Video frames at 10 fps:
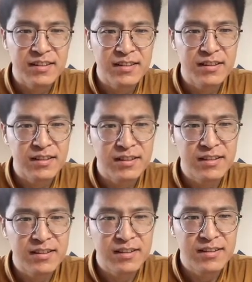
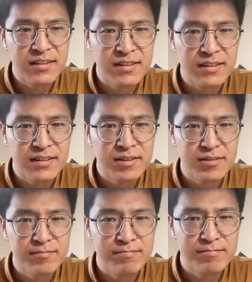
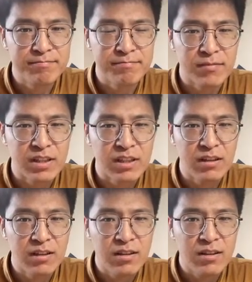
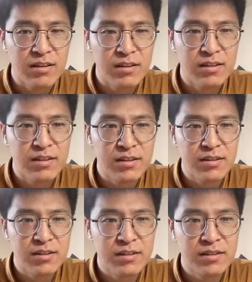
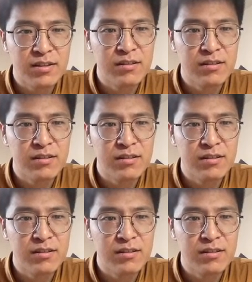[no speech]